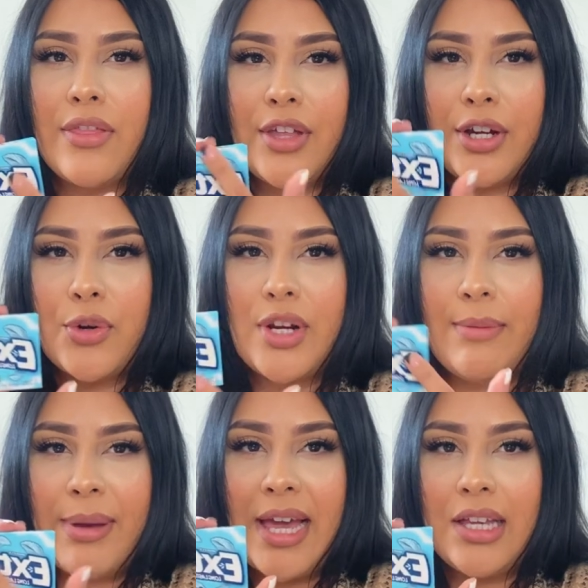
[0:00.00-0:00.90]
the
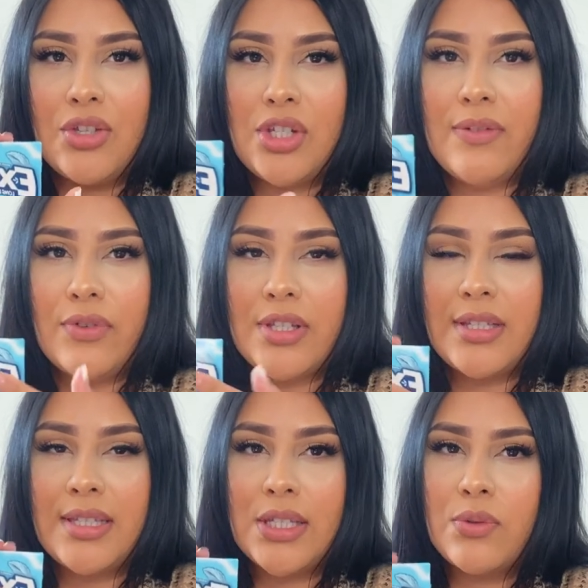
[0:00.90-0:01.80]
green packaging
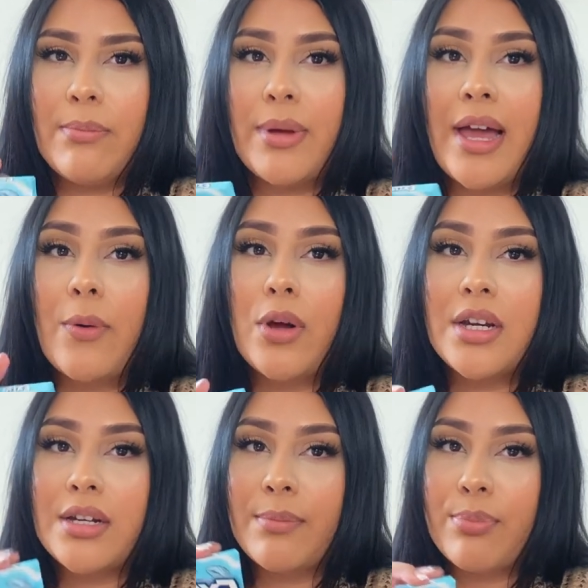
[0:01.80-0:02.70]
versus this one, but I
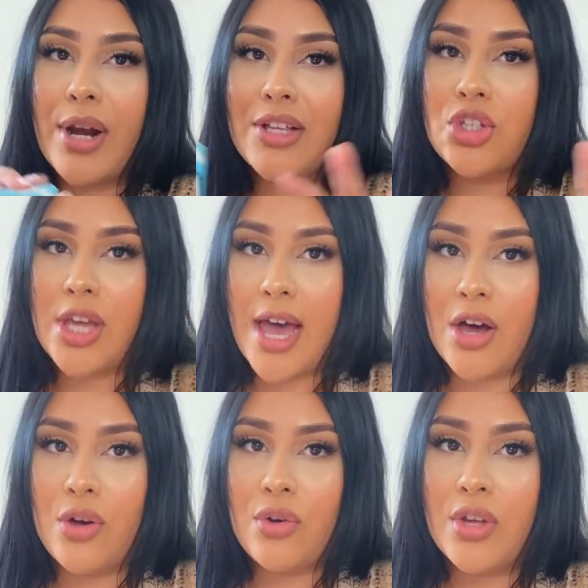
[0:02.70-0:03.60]
wanted to branch
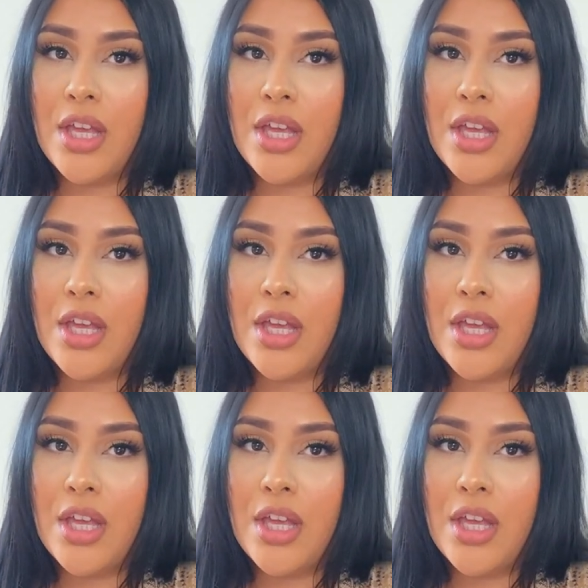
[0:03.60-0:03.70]
out